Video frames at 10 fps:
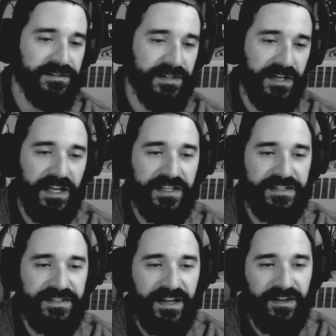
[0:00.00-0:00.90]
And I
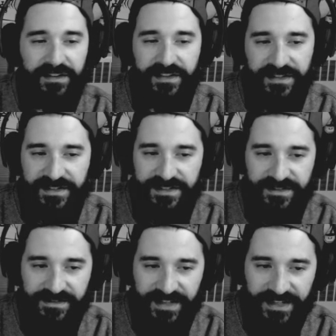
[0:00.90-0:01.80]
could tell that this
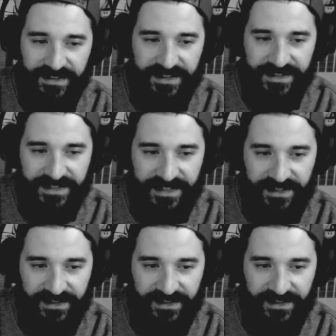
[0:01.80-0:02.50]
hand